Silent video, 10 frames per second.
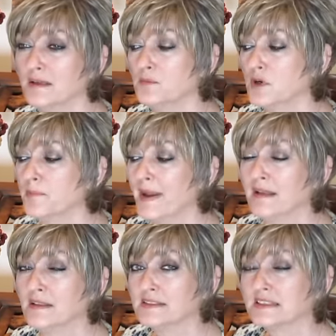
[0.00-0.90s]
more
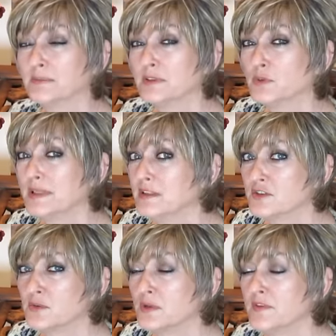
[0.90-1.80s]
balanced between the
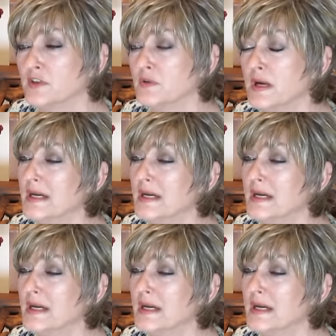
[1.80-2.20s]
two of you.